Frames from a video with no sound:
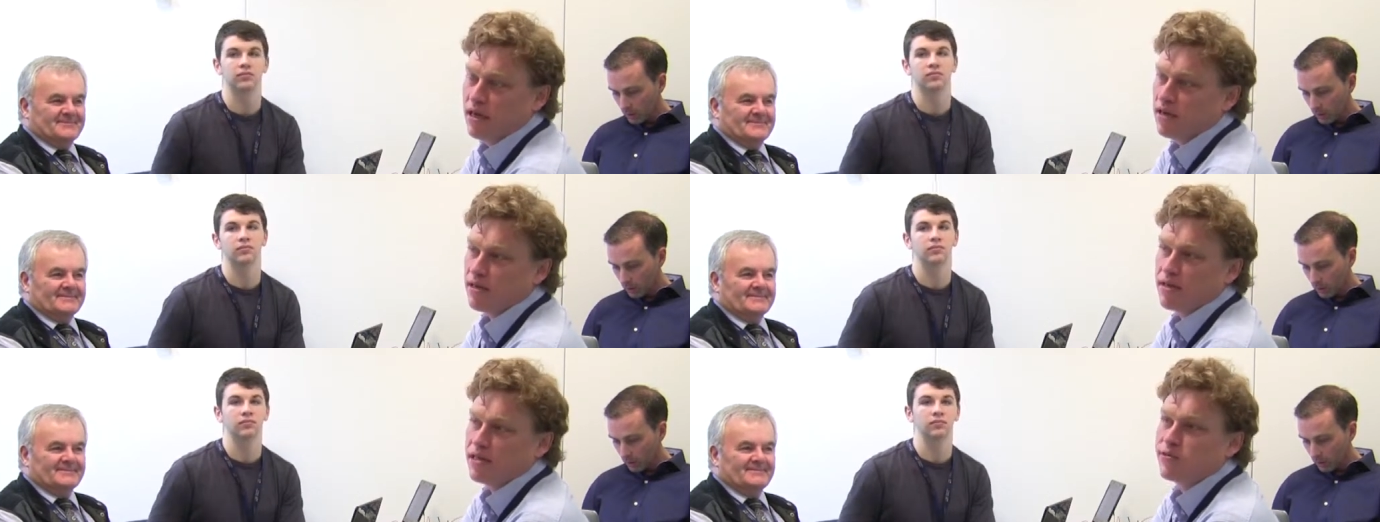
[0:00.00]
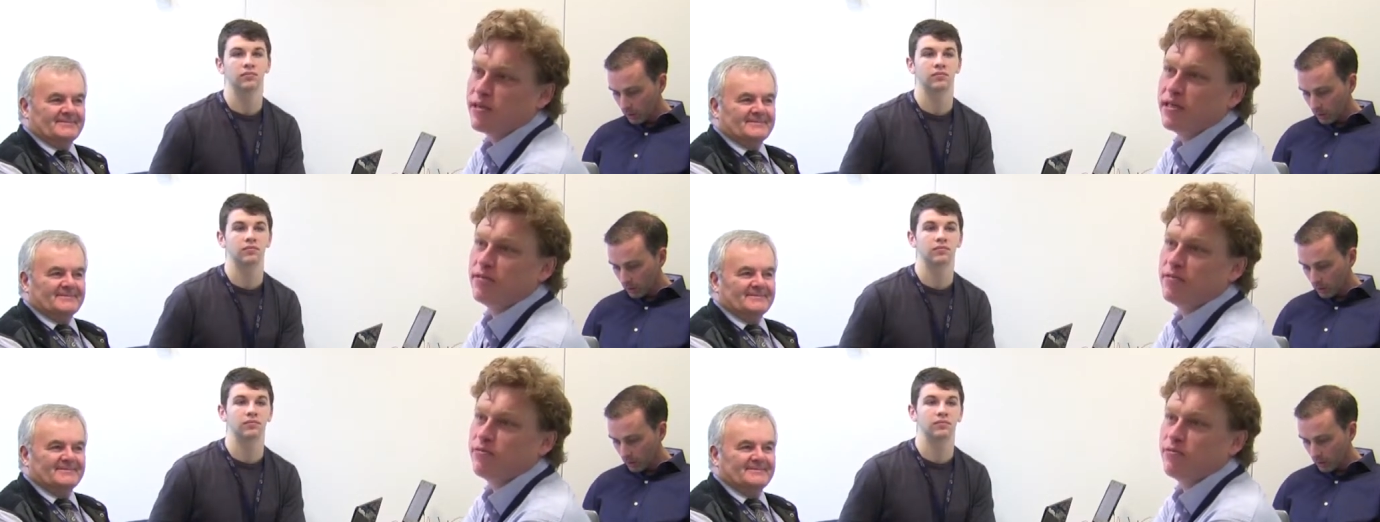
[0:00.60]
Speaker 1: and then literally
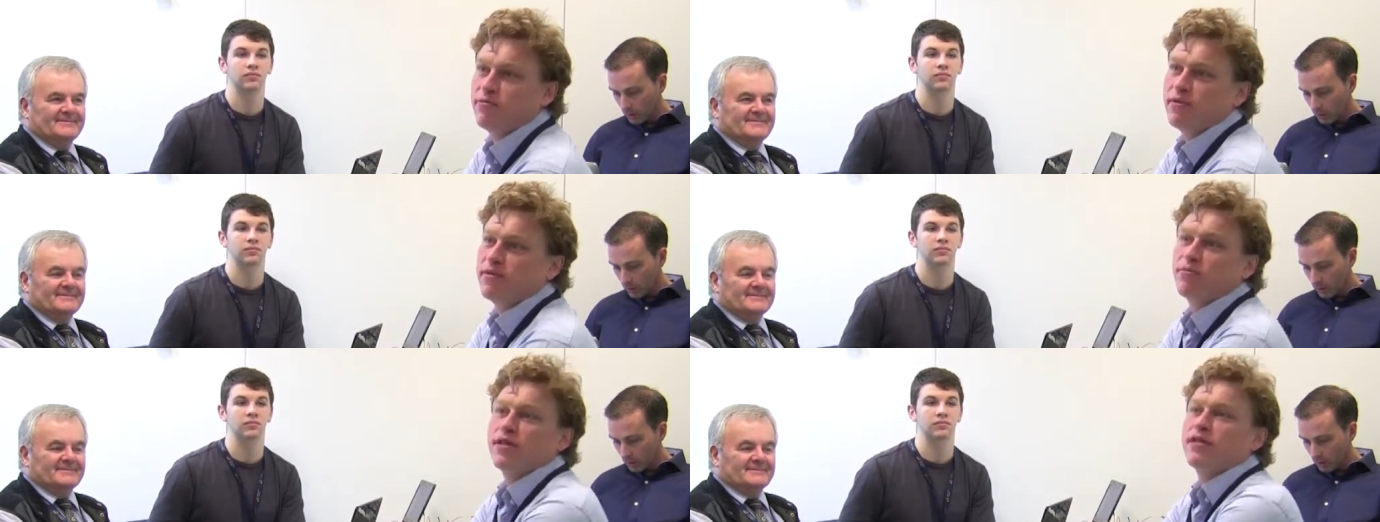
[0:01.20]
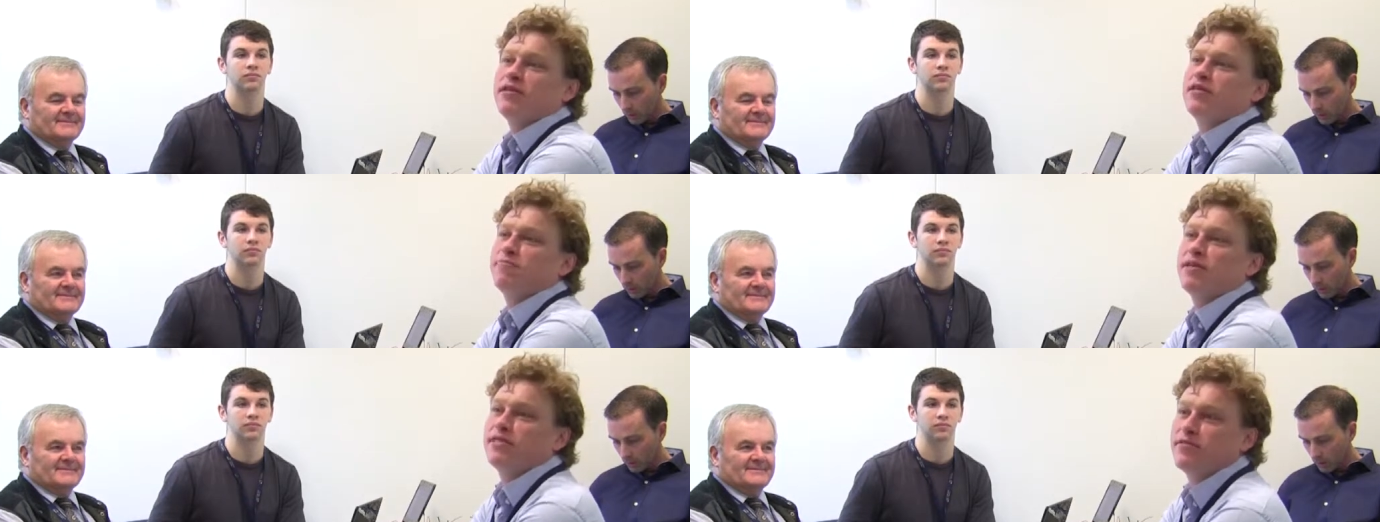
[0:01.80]
within the
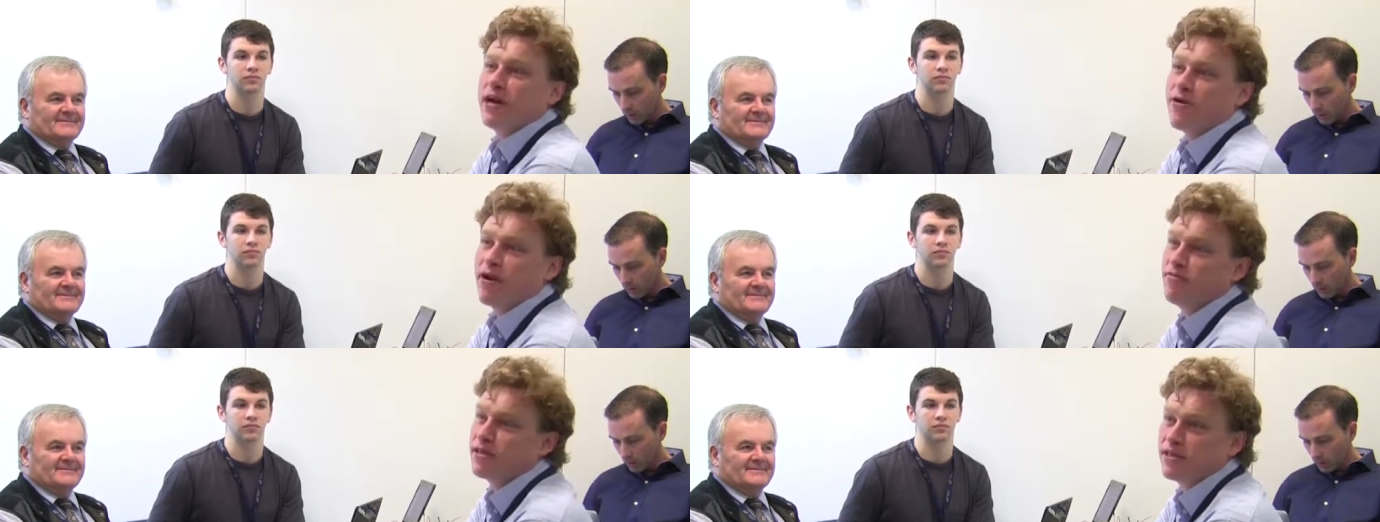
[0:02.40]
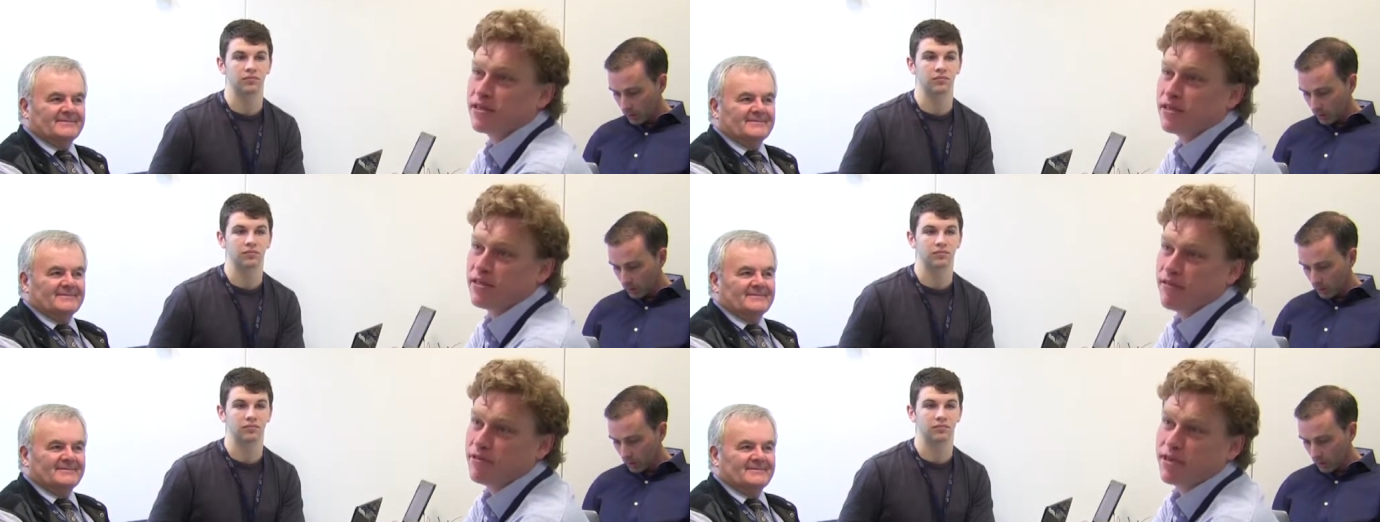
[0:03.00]
space of an hour everything
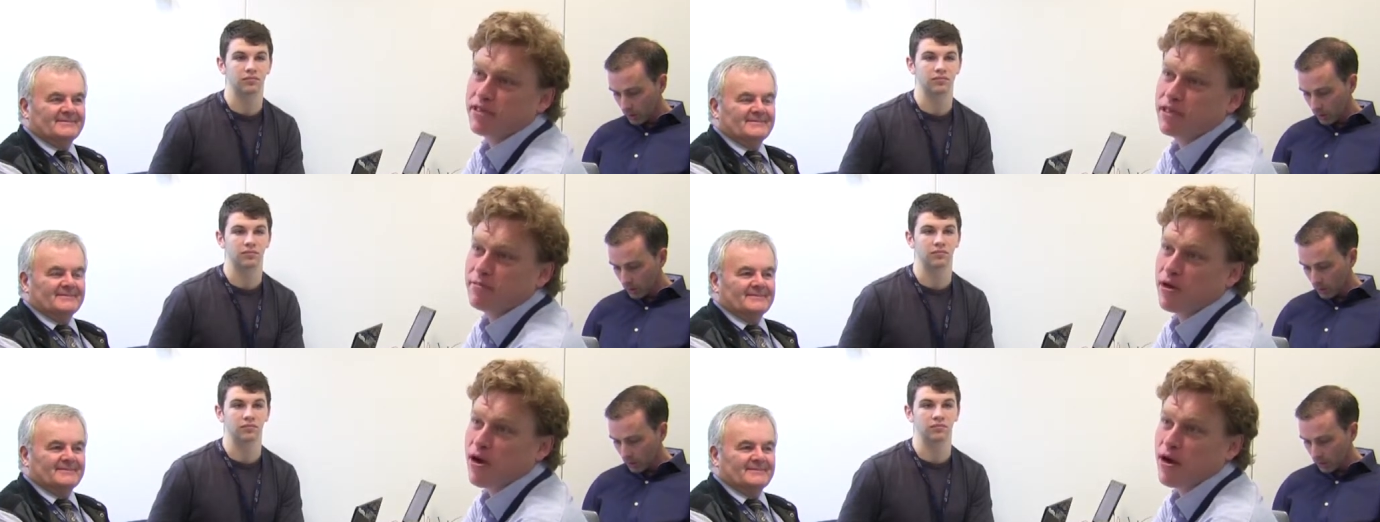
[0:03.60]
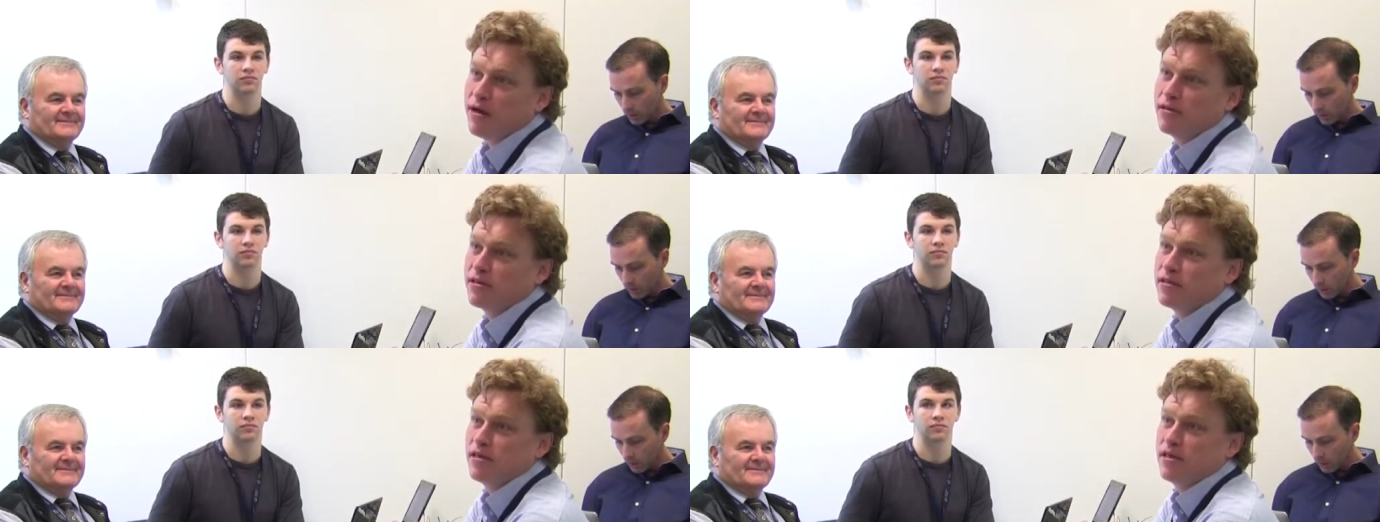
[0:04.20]
seemed to iron out,
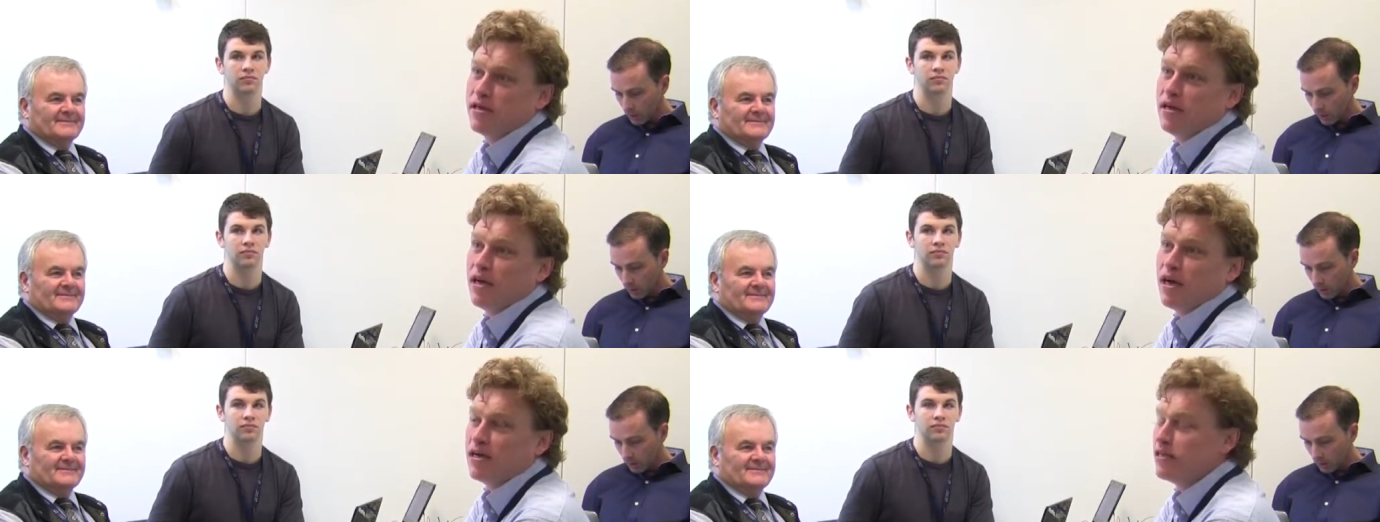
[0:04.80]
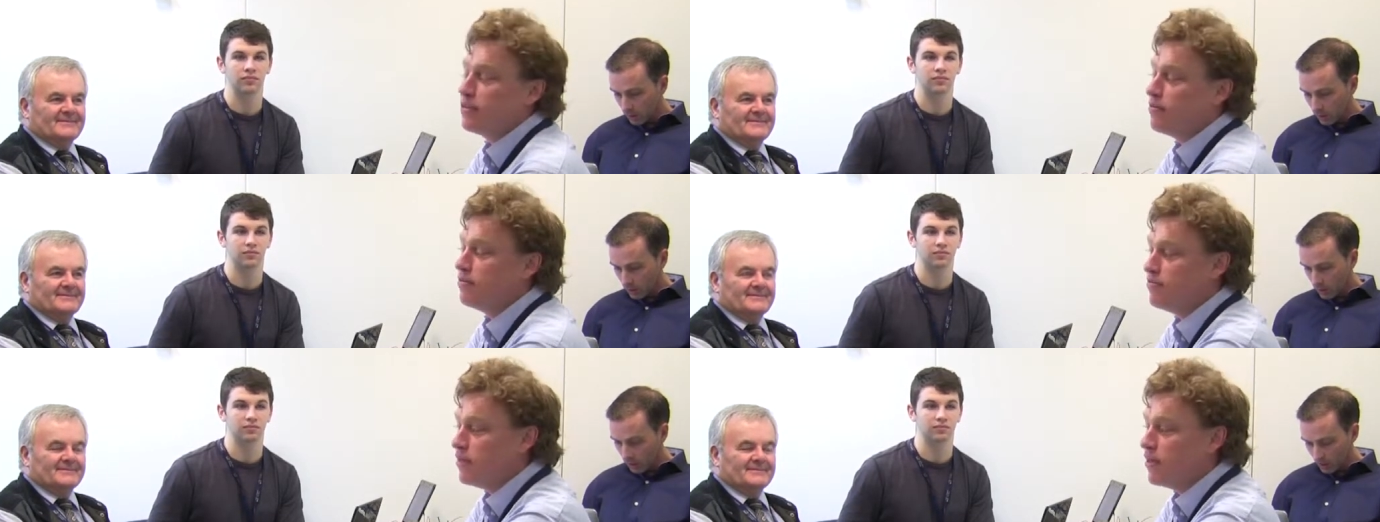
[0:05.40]
and
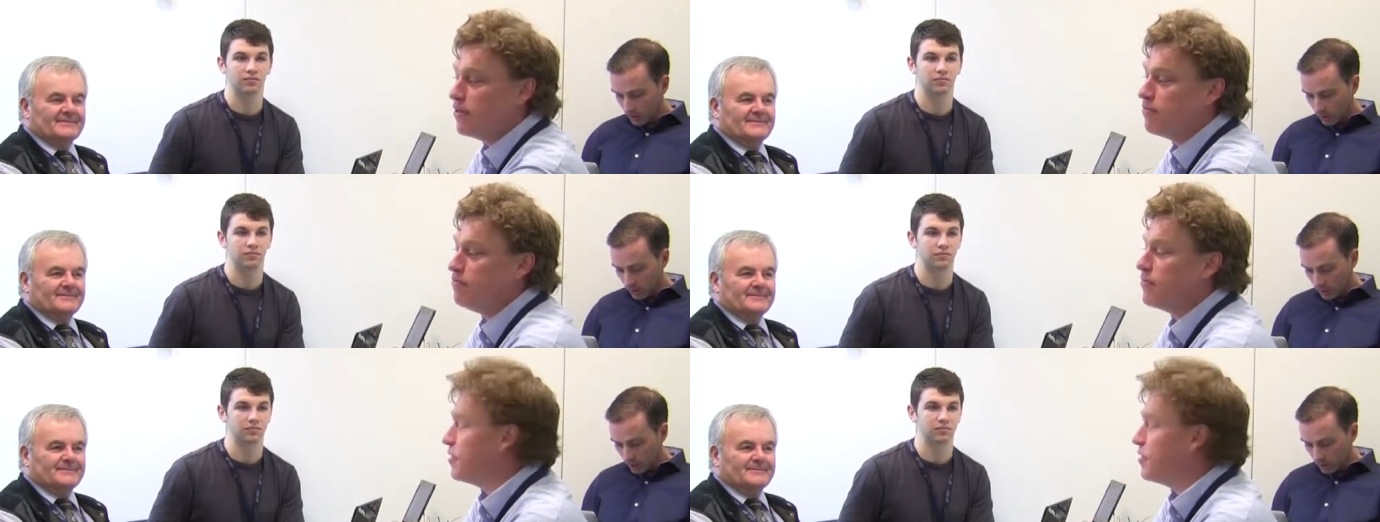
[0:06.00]
it